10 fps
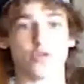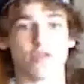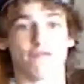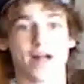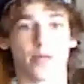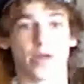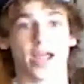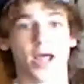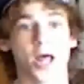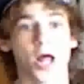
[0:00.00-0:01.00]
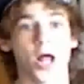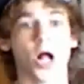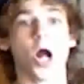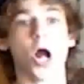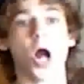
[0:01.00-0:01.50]
you the following.
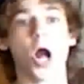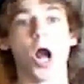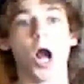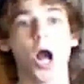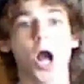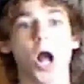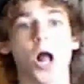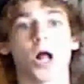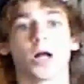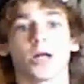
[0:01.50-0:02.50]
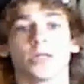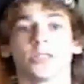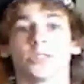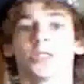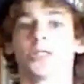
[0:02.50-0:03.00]
Oh
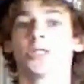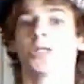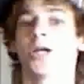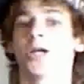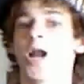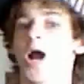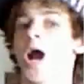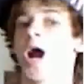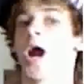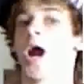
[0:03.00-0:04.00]
no!